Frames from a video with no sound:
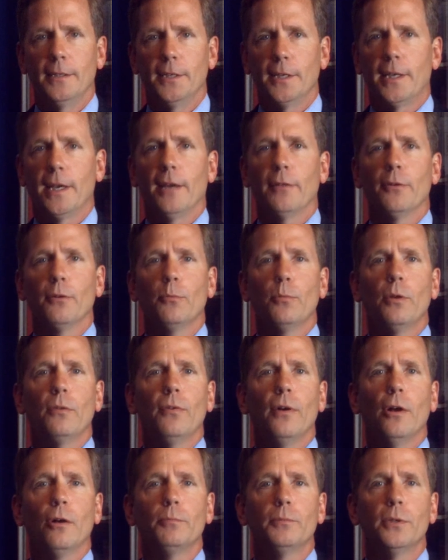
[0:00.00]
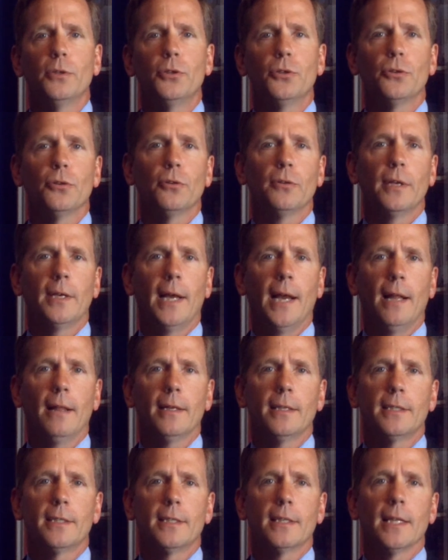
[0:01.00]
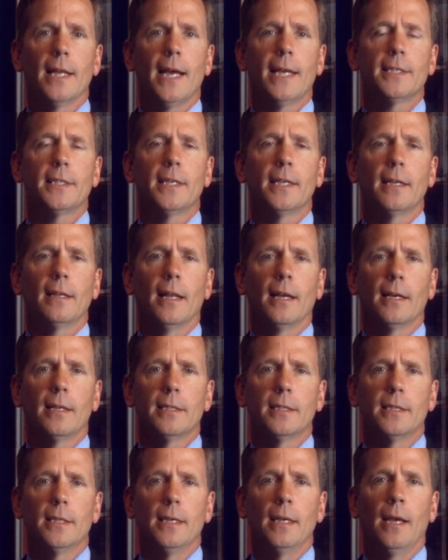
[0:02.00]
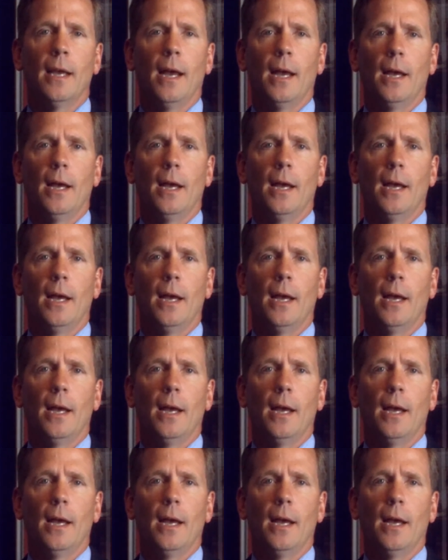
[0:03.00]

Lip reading: Together, we've helped ensure that Alex's lasting legacy